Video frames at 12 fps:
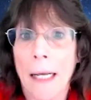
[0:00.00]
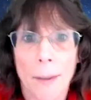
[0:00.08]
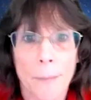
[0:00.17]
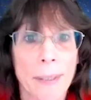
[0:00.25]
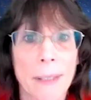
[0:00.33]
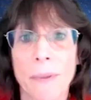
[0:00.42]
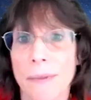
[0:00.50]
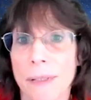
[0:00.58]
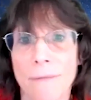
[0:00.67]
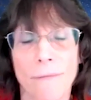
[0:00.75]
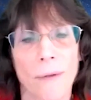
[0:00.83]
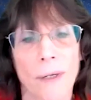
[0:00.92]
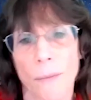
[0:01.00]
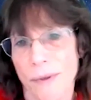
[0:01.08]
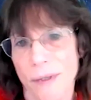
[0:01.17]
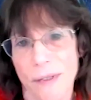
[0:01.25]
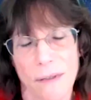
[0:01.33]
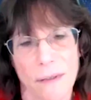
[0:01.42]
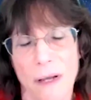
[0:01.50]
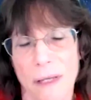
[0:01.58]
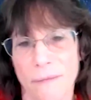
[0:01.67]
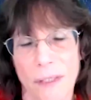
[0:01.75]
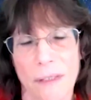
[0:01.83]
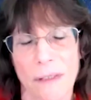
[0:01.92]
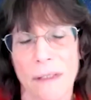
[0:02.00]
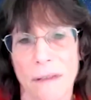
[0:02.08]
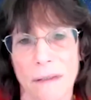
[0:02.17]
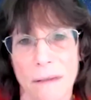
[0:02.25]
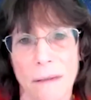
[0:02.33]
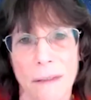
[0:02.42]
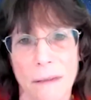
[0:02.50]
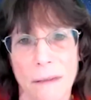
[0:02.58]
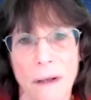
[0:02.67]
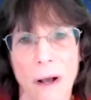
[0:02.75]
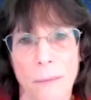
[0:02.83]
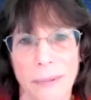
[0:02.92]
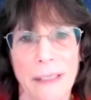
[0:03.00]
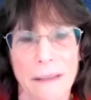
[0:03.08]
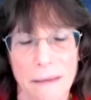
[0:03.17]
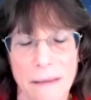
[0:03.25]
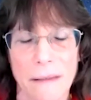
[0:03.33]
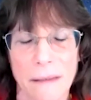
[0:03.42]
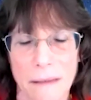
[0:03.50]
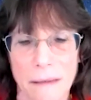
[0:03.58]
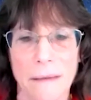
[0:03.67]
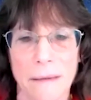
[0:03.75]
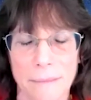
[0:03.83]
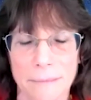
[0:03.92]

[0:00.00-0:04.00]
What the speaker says: people suffering with these kind of diseases, these complex diseases.